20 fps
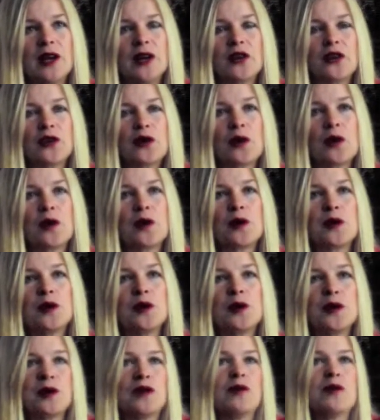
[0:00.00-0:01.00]
So
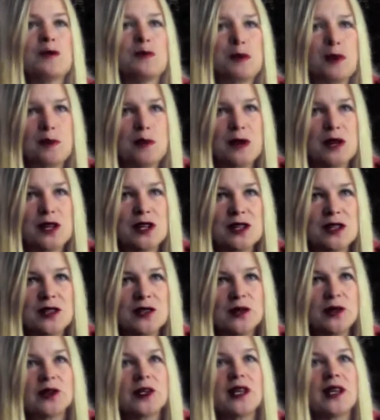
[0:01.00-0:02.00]
you give me
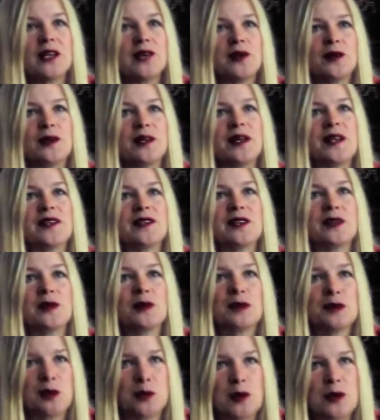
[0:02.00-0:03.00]
permission to take your data
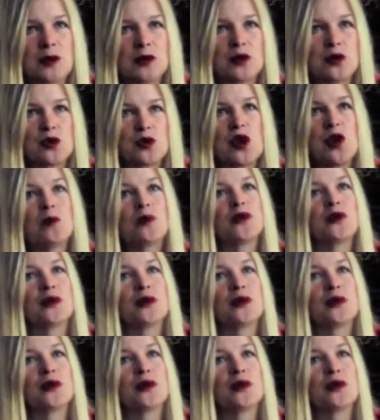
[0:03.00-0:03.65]
when you want to shop,